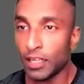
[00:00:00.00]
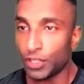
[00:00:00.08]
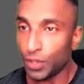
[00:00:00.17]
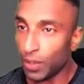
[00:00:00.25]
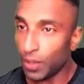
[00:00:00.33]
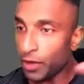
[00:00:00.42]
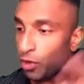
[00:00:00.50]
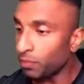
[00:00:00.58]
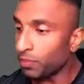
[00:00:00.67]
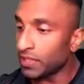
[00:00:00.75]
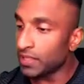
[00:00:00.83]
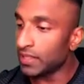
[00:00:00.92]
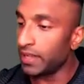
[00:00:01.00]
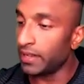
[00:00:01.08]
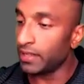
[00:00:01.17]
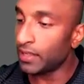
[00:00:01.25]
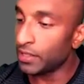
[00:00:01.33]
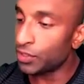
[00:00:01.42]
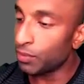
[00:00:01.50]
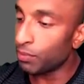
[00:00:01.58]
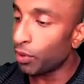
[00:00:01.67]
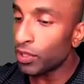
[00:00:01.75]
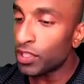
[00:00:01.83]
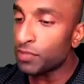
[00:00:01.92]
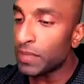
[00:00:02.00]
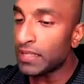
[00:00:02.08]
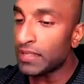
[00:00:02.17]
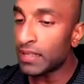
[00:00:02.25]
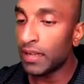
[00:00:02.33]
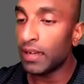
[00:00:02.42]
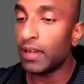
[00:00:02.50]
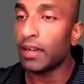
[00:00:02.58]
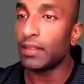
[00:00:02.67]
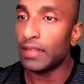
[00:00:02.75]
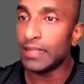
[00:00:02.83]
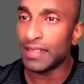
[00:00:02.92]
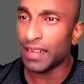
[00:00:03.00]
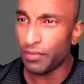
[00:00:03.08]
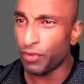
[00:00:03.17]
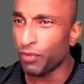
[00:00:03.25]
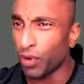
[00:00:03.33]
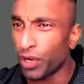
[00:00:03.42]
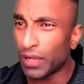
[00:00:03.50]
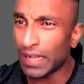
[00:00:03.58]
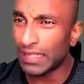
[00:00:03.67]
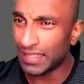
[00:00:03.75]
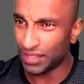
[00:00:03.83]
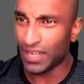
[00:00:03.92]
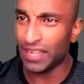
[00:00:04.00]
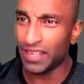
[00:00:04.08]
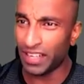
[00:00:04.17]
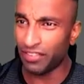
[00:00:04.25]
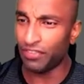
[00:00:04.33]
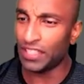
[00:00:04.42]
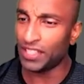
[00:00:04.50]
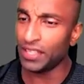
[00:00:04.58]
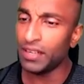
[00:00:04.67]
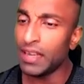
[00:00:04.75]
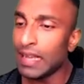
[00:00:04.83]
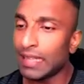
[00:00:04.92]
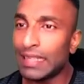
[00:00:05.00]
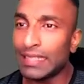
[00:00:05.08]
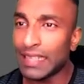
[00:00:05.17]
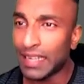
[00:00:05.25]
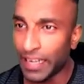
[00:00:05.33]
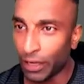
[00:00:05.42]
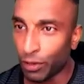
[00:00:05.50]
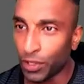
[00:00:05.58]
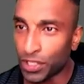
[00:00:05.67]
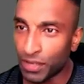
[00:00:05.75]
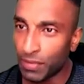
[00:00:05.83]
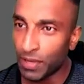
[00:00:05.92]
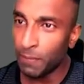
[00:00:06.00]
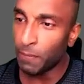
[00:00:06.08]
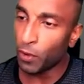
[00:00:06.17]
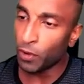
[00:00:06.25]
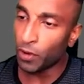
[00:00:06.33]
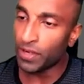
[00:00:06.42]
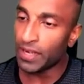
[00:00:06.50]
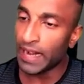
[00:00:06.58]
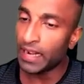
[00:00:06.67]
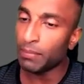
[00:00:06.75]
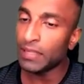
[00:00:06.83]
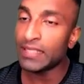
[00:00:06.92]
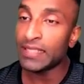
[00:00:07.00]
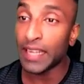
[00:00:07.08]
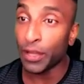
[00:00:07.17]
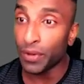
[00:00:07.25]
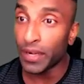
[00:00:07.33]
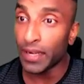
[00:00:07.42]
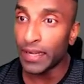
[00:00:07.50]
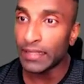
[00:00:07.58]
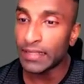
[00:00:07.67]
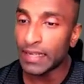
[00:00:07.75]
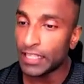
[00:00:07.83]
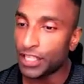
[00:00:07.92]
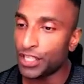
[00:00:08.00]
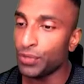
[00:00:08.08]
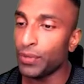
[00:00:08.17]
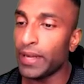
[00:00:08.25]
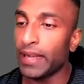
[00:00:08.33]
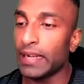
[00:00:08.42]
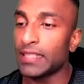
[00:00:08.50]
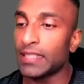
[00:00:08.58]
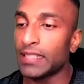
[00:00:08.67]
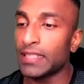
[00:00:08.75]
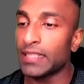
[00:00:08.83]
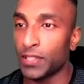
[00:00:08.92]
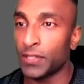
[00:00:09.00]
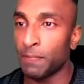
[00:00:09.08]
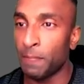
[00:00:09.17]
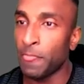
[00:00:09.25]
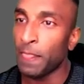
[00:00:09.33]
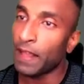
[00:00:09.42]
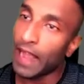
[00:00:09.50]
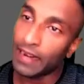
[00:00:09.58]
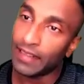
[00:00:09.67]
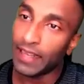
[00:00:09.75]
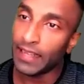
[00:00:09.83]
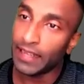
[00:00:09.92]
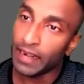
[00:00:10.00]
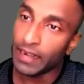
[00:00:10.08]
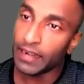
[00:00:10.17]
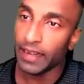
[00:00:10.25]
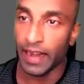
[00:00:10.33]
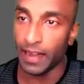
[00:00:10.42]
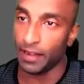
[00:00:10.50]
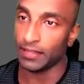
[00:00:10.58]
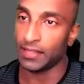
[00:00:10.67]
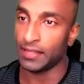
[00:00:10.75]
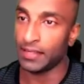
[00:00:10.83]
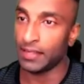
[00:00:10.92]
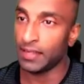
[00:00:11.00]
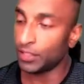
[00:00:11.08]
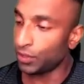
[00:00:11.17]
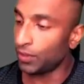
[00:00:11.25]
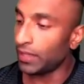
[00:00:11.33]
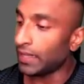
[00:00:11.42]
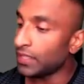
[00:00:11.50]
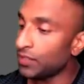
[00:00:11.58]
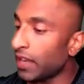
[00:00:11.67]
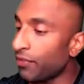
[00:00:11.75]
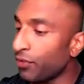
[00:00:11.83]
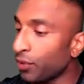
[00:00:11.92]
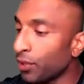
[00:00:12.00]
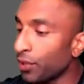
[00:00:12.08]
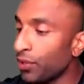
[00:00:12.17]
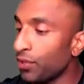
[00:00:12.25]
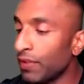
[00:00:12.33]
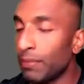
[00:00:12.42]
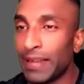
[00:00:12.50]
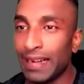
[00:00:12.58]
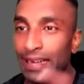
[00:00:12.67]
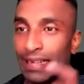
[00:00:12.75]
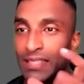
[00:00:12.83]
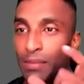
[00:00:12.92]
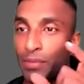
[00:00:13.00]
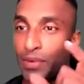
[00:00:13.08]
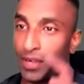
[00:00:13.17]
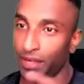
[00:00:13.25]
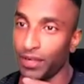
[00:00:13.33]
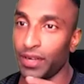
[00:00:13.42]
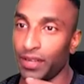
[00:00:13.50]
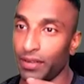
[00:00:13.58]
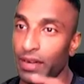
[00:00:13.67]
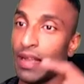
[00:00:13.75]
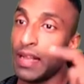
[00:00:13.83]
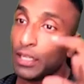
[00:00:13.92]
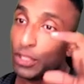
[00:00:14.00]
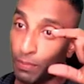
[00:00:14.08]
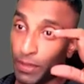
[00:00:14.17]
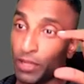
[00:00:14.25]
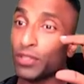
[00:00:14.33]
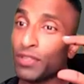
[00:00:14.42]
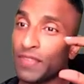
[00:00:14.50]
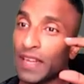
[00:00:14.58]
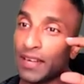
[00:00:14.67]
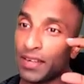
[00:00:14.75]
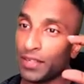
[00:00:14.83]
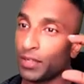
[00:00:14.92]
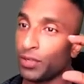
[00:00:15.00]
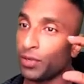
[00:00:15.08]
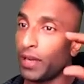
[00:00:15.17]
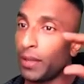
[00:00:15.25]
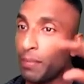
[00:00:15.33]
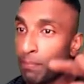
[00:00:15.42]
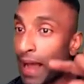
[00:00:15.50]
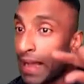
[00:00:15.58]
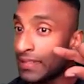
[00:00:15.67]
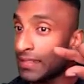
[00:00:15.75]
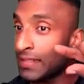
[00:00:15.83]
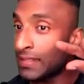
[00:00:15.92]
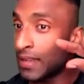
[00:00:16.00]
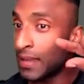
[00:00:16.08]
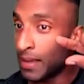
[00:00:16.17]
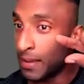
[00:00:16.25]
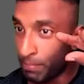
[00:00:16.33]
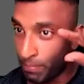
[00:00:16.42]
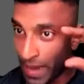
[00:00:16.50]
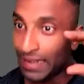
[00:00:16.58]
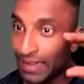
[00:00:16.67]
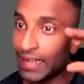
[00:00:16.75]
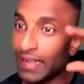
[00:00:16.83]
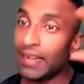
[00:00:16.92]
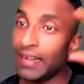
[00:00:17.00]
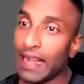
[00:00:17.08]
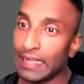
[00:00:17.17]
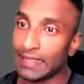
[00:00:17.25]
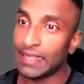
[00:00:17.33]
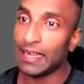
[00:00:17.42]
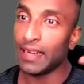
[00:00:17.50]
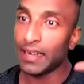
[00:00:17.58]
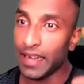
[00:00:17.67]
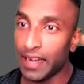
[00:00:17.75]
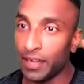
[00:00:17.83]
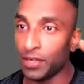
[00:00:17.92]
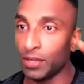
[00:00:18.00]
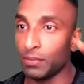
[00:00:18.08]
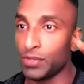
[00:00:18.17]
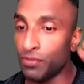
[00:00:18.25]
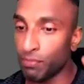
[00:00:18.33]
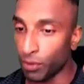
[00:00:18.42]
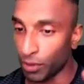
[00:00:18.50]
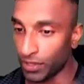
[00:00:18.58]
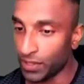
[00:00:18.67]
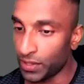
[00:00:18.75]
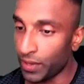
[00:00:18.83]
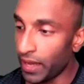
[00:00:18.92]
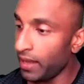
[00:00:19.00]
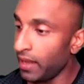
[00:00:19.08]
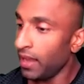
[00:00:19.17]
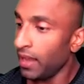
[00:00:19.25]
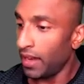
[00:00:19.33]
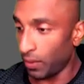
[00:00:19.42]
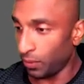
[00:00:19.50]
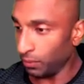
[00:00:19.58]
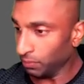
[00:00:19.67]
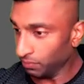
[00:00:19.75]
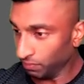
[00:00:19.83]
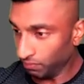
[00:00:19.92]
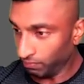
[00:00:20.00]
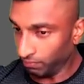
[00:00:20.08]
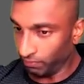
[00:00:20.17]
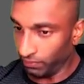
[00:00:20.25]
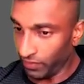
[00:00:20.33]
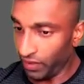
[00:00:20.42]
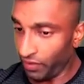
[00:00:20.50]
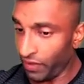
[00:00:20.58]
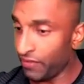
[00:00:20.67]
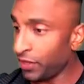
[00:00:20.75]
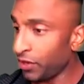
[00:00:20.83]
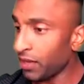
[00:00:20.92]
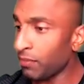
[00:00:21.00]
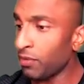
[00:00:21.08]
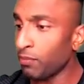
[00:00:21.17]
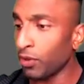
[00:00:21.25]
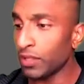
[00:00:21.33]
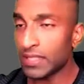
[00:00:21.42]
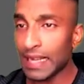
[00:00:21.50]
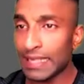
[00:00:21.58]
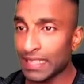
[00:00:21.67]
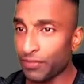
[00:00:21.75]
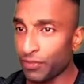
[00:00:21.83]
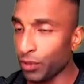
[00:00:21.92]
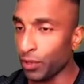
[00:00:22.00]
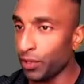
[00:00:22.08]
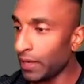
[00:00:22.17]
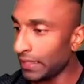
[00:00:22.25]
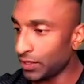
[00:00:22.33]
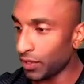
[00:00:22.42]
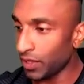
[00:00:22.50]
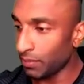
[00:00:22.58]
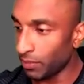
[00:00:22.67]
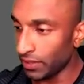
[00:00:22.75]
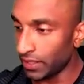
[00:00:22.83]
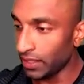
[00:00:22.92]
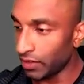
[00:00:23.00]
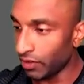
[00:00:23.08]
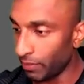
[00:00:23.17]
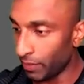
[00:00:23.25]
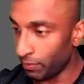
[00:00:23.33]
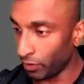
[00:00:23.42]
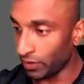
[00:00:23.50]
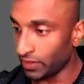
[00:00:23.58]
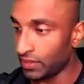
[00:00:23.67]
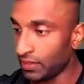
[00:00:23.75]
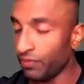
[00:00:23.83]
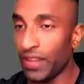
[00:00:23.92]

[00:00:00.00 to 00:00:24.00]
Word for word: So I hope this is clear. So bonds means uh, these are, if you want, you can just write a definition. These are negotiable or tradable securities issued against loans and they yield interest. So that is what I've told you. You will be getting some return here. So because of that return only, banks maintain SLR in terms of bonds. Okay. Now, when we talk about bonds, as I've told you, let's talk about the government bonds.